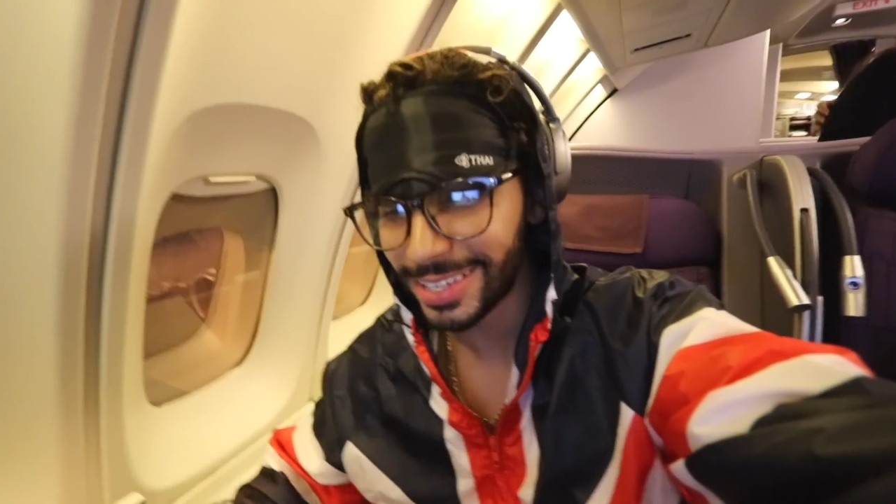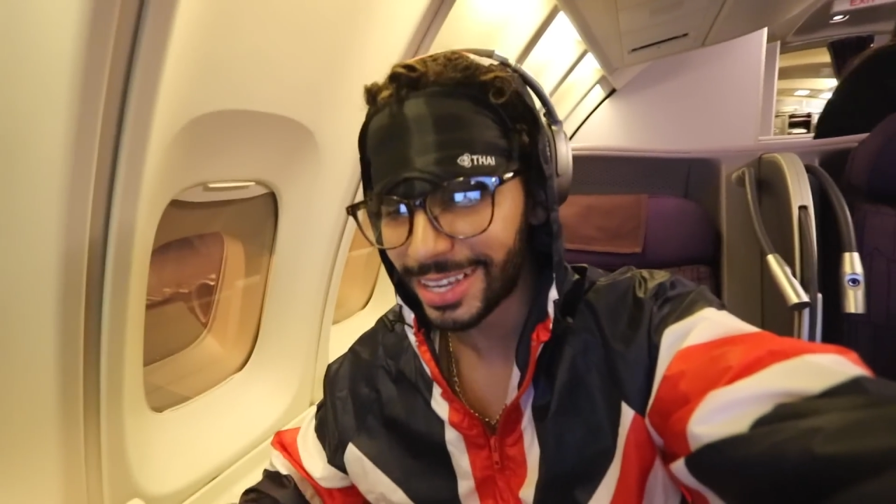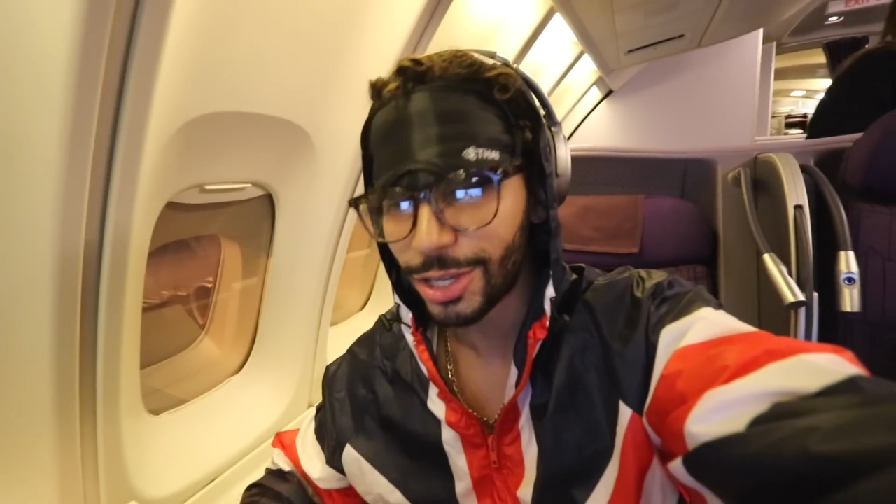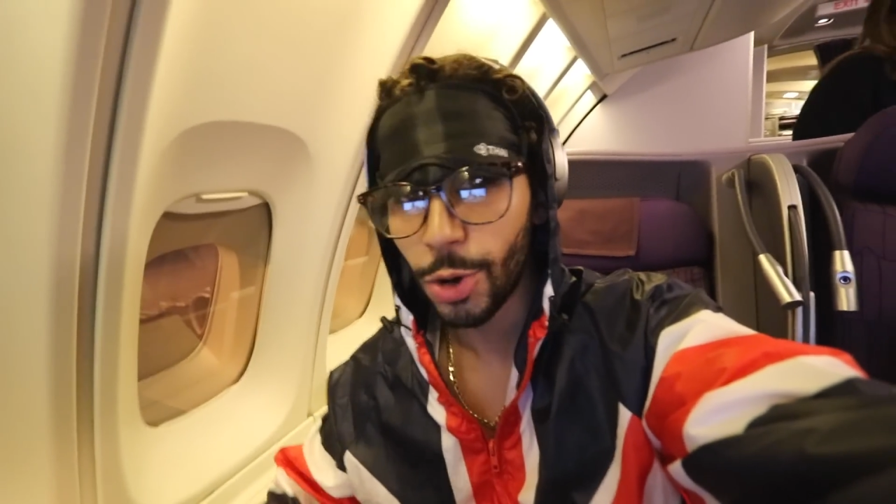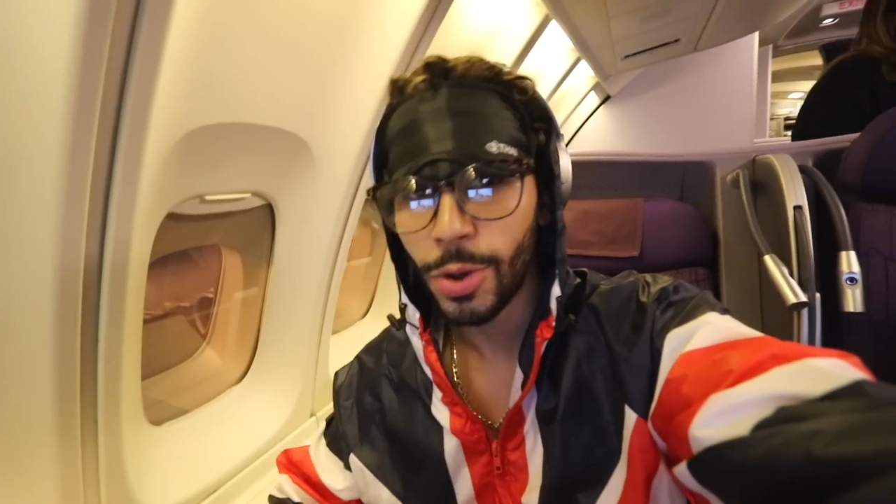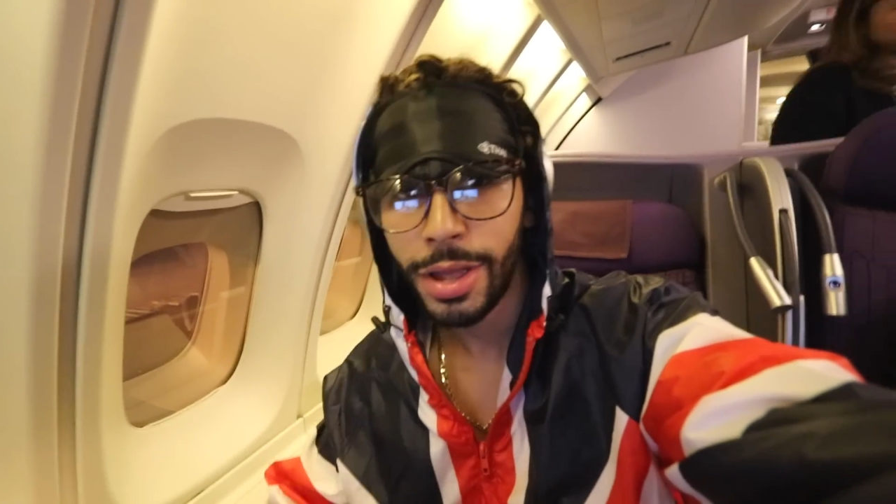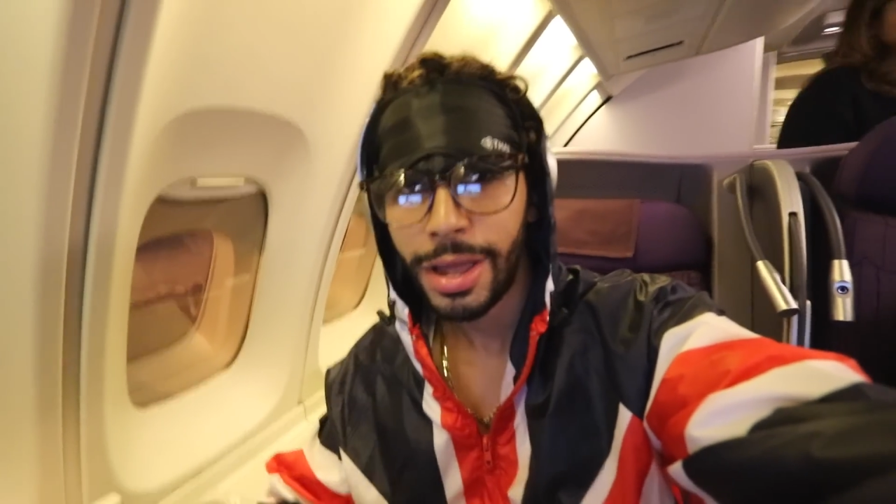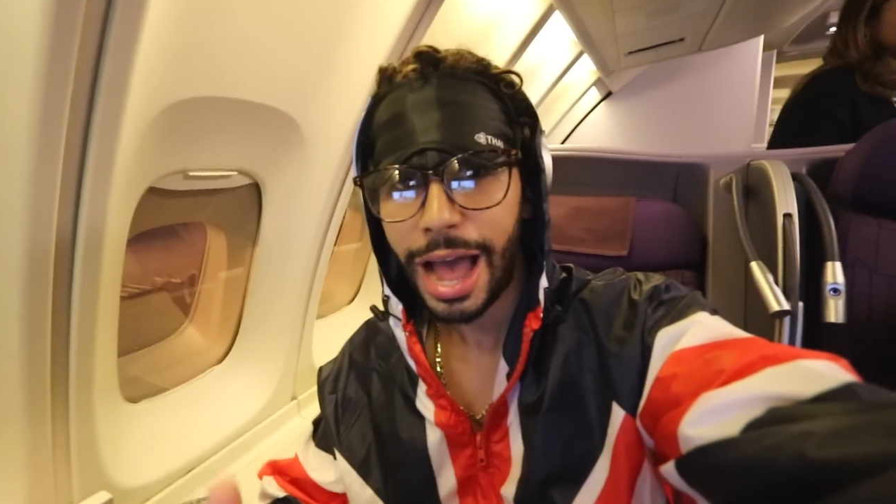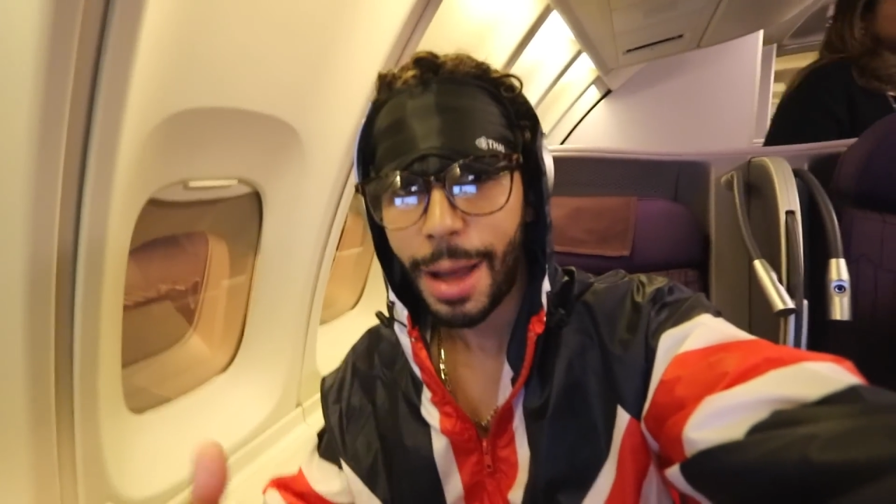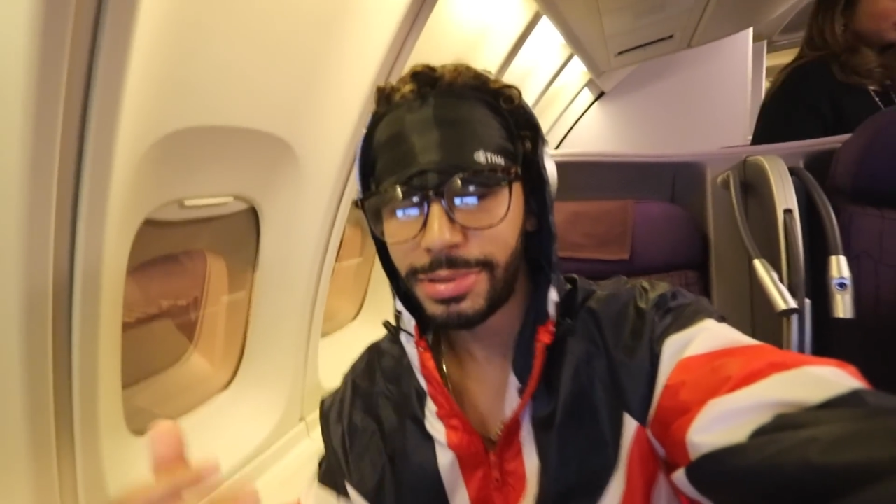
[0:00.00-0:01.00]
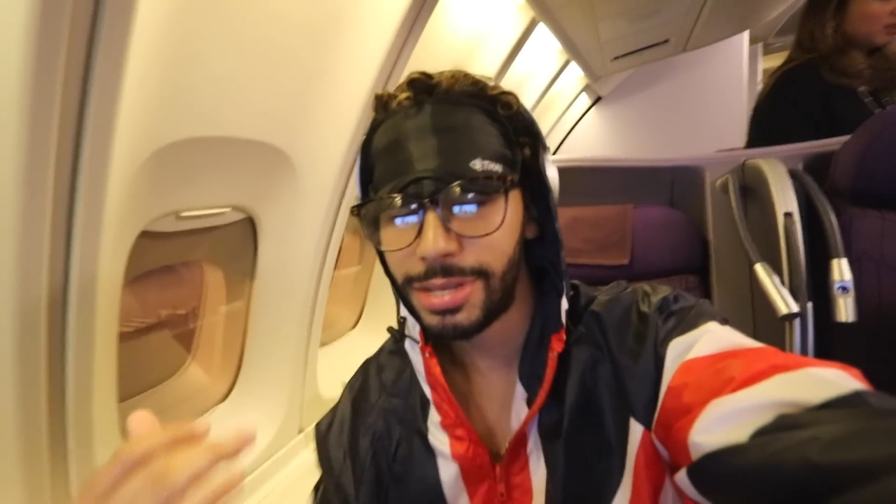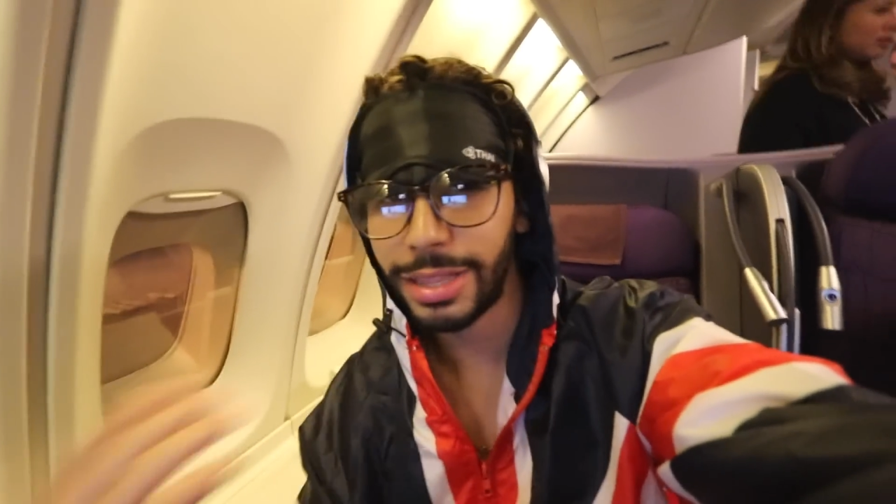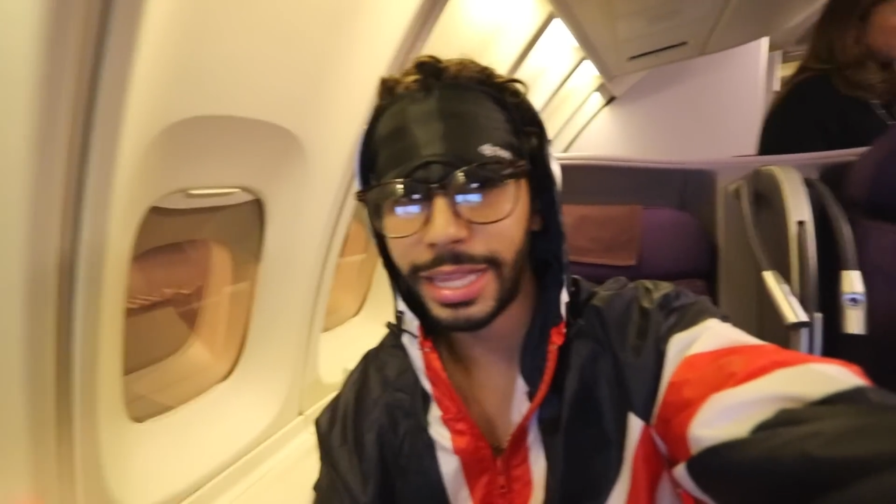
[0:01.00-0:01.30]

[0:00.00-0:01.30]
He's like, yo, I'm gonna tell